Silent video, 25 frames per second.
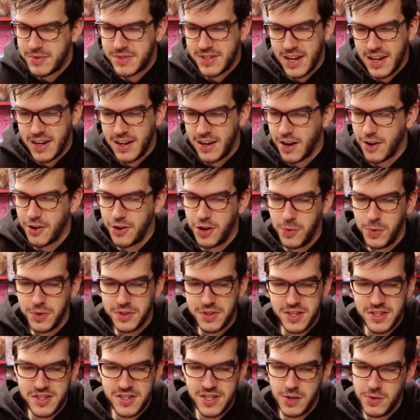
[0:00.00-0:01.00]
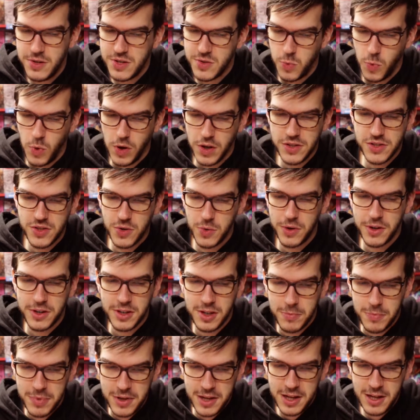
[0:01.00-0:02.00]
saying it. I don't know what this series was going
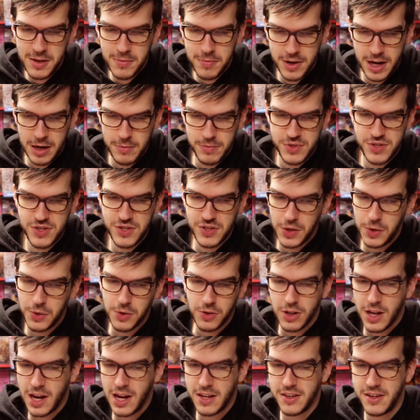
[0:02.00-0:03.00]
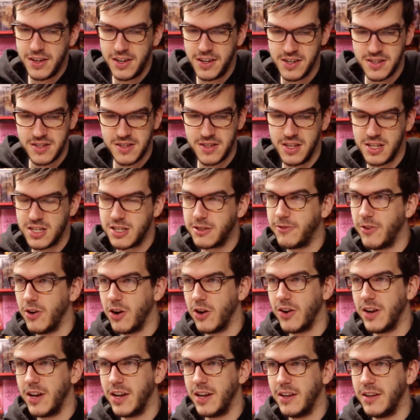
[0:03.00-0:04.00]
to be, but I'm so glad that it is this
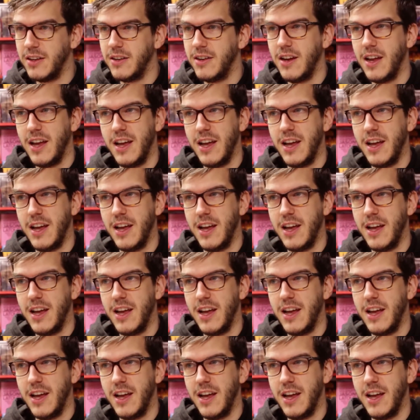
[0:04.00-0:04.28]
far in,